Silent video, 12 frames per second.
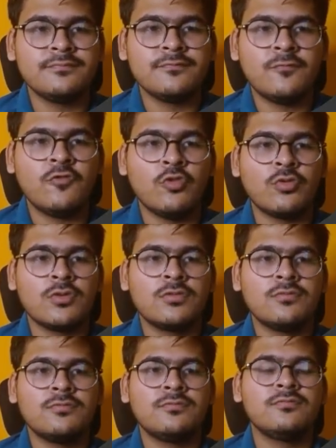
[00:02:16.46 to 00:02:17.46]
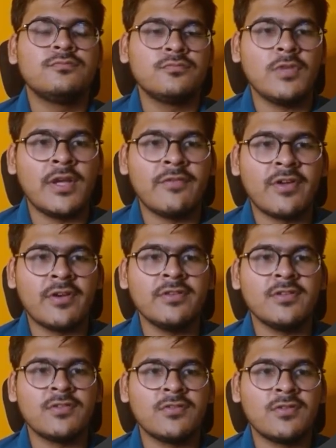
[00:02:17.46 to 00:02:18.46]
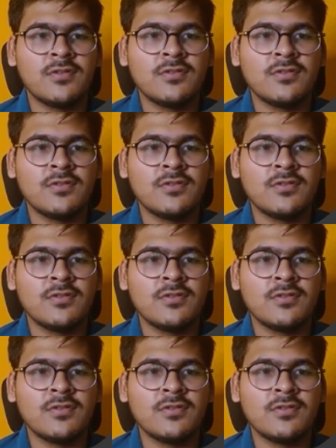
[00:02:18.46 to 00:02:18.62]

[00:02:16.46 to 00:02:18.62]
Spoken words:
4, and if I run this,